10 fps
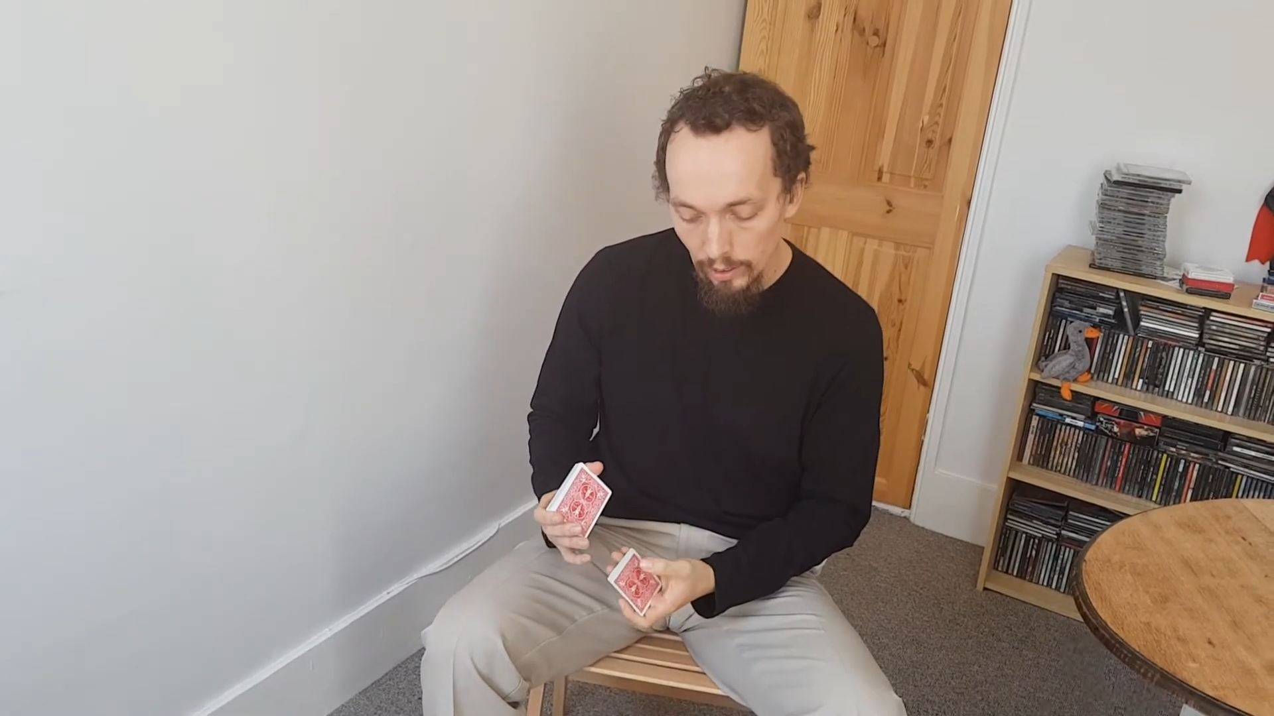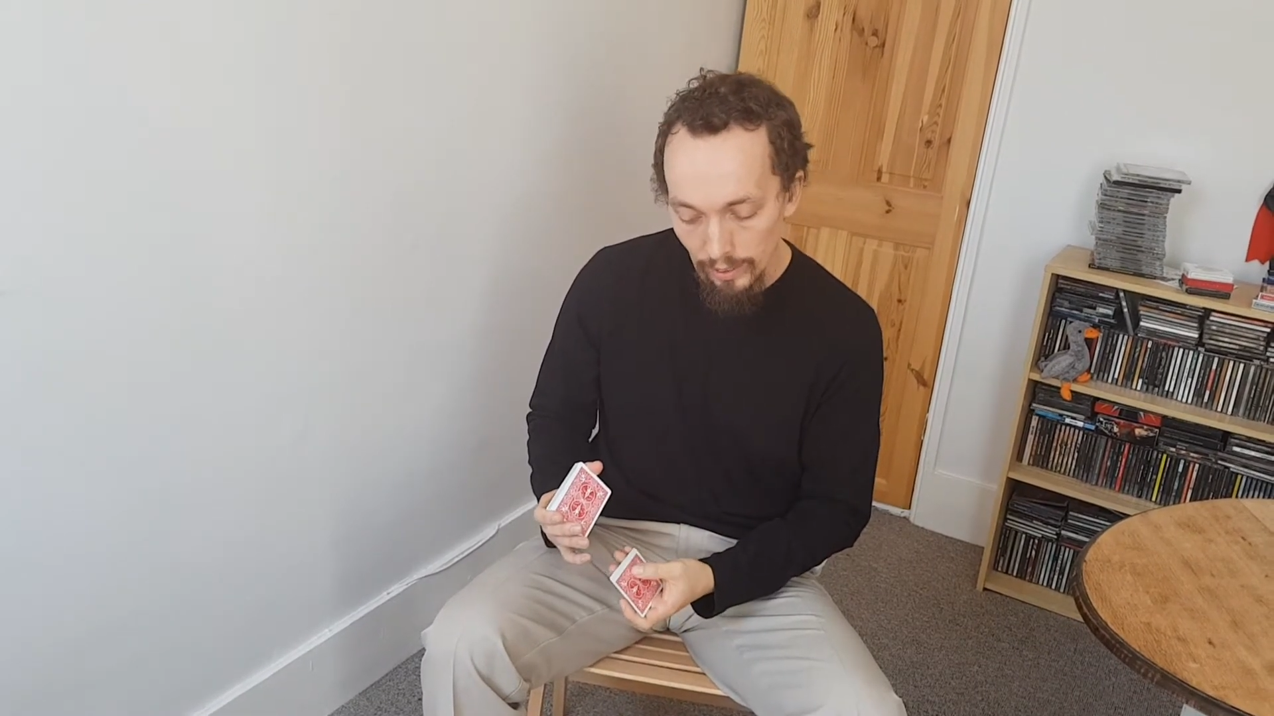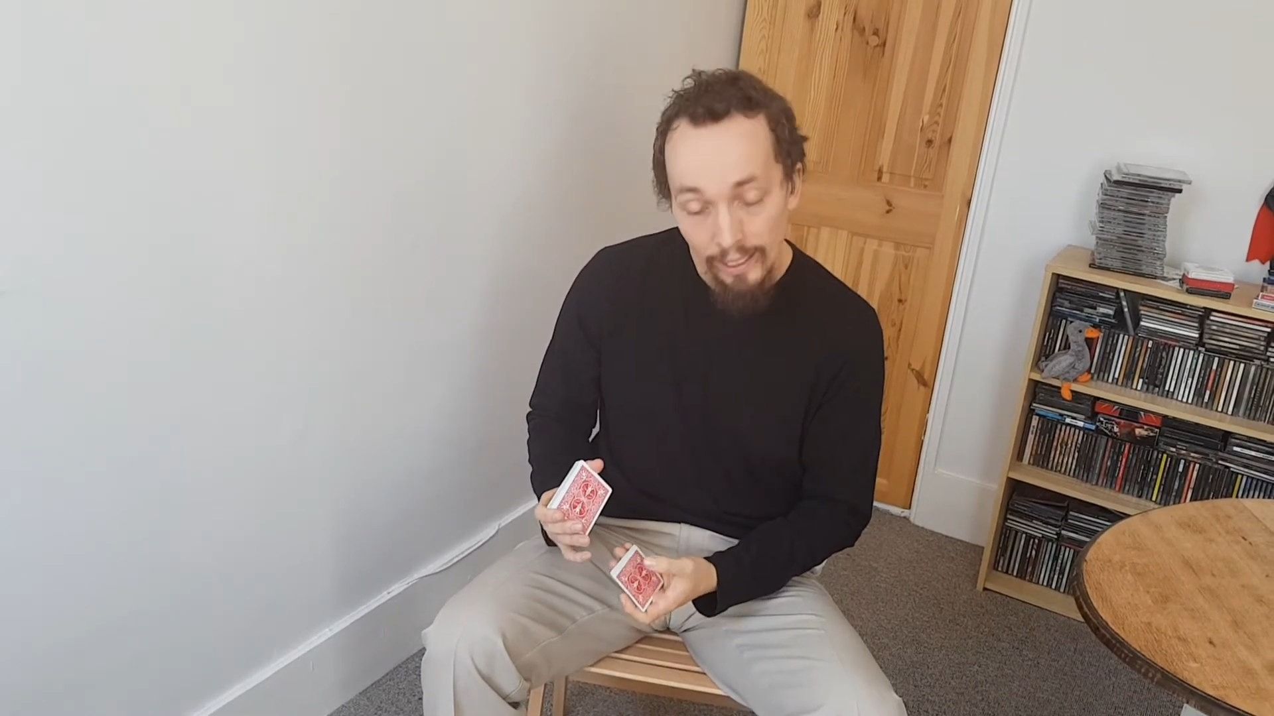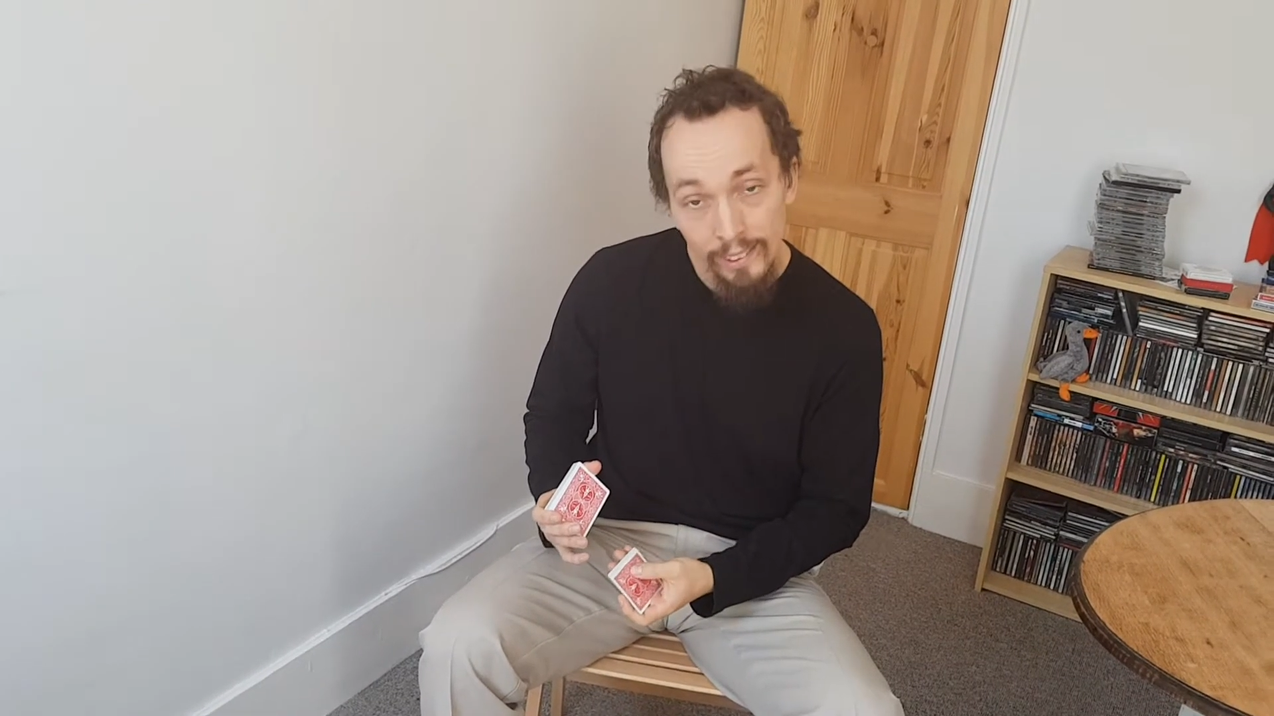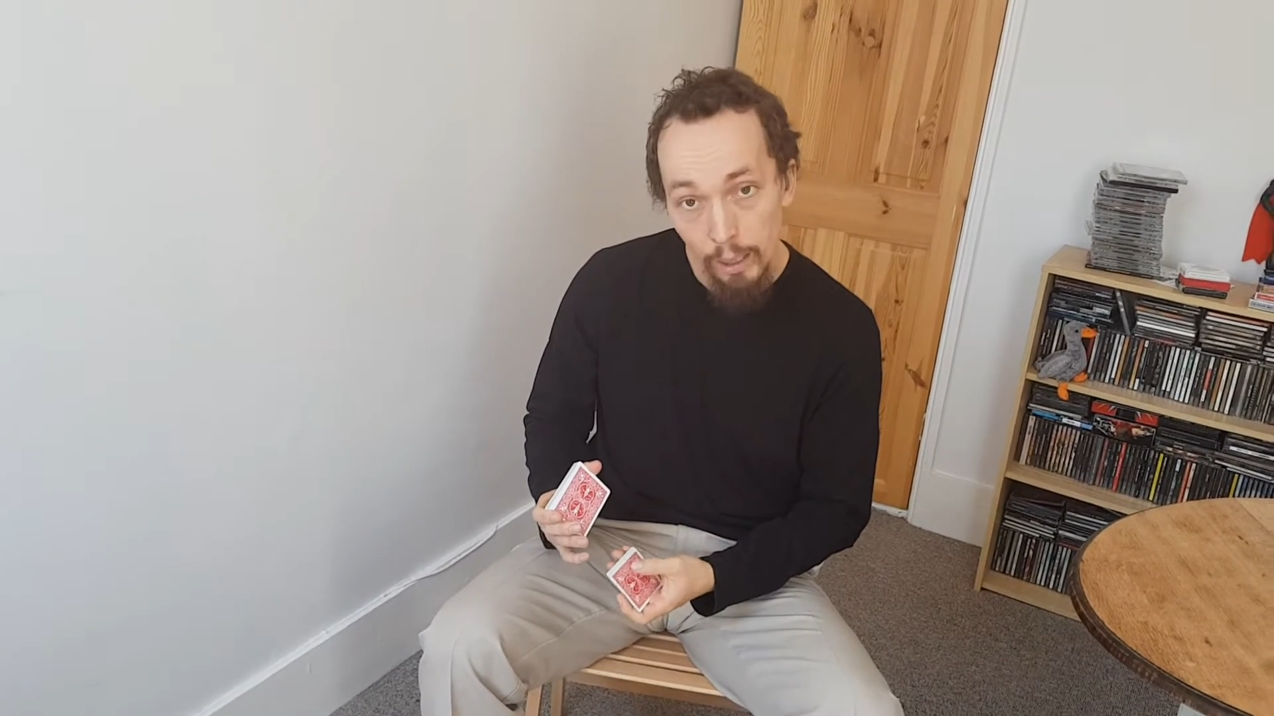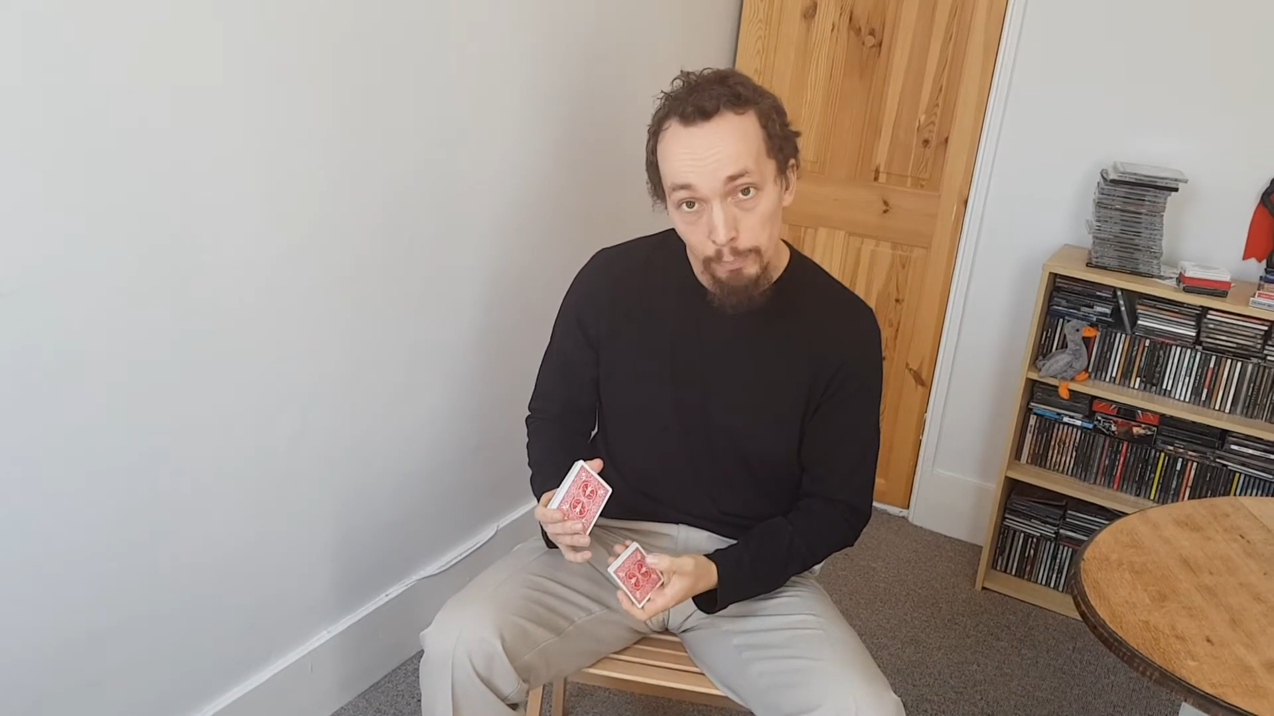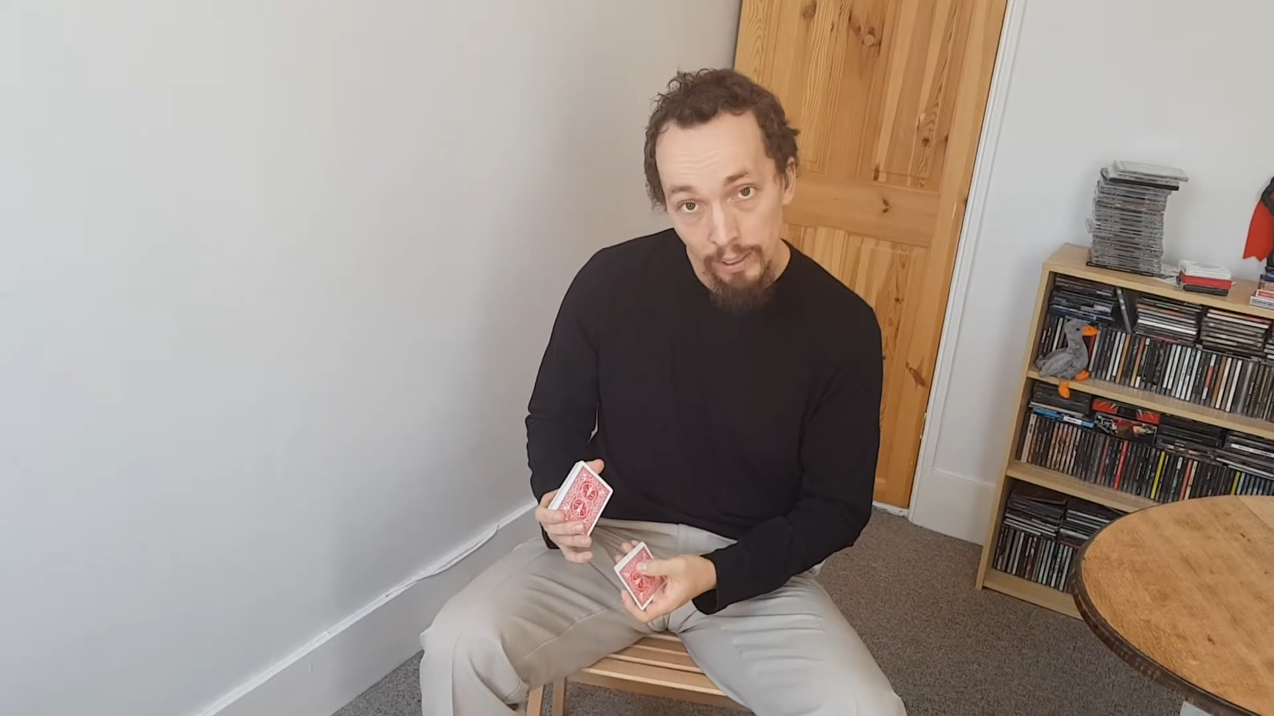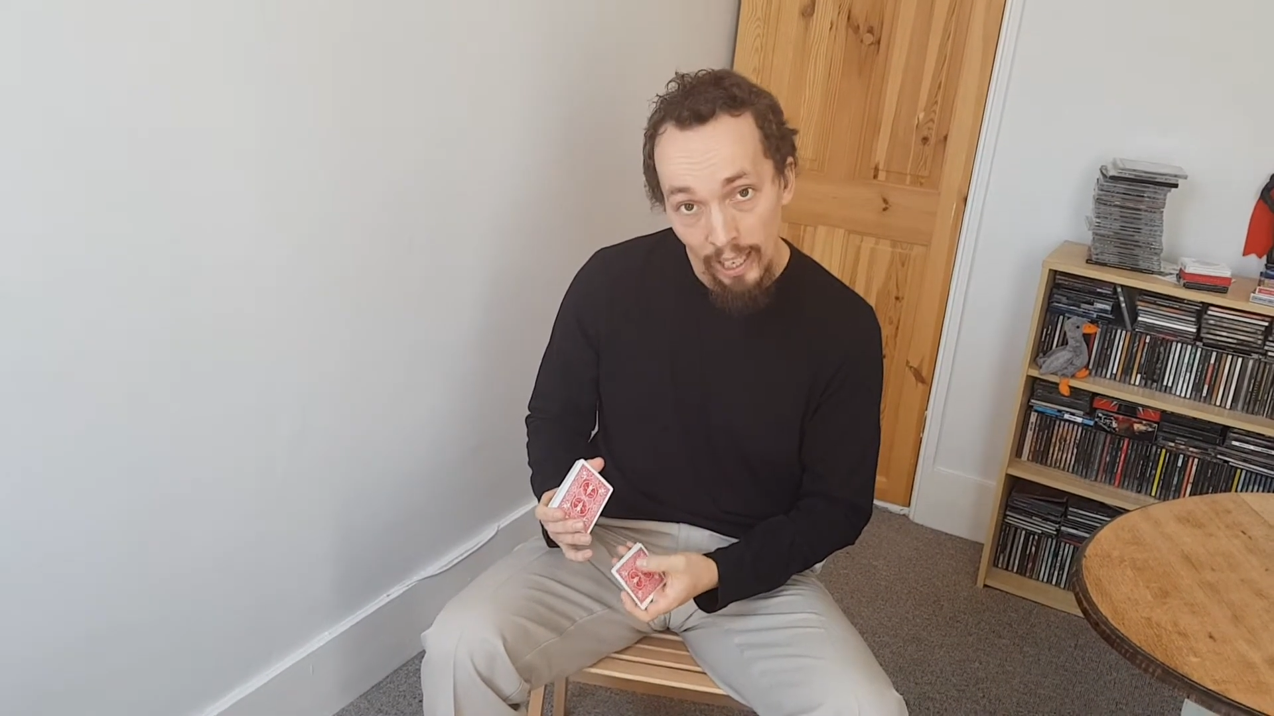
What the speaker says: That thumb